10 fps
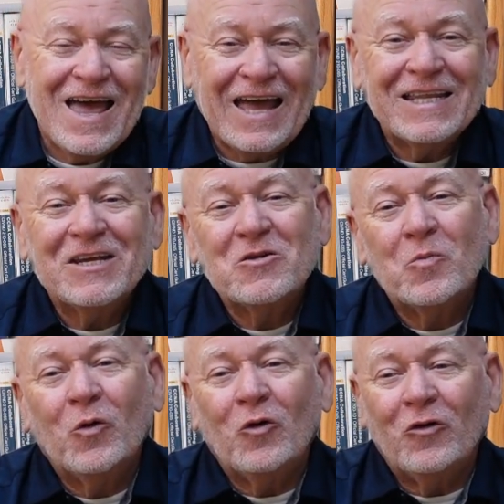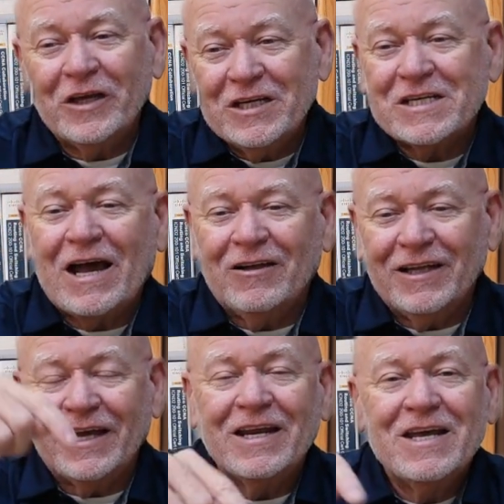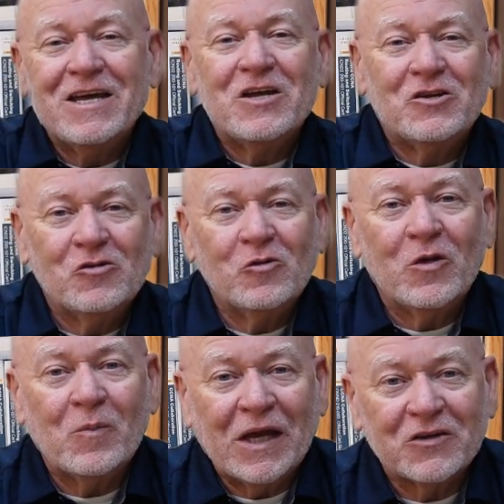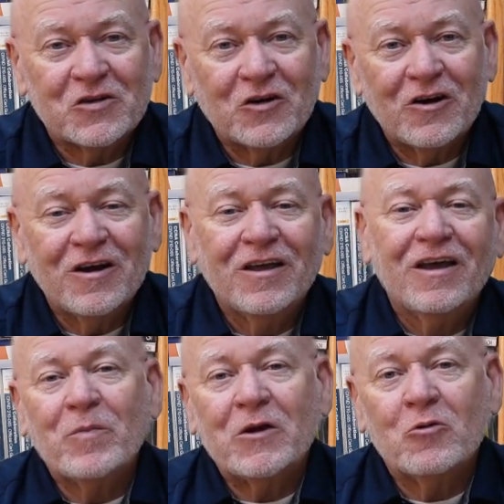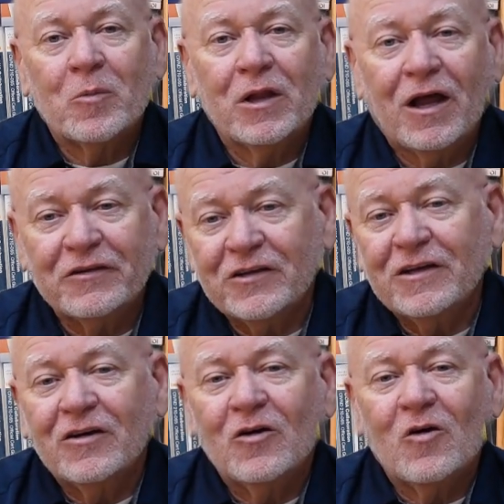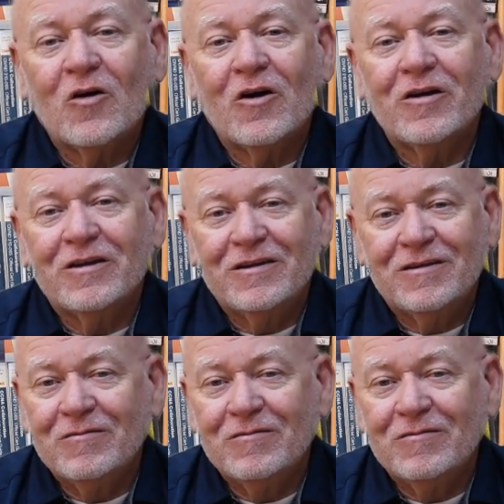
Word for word: And then you pull each outlet to the master bedroom closet, or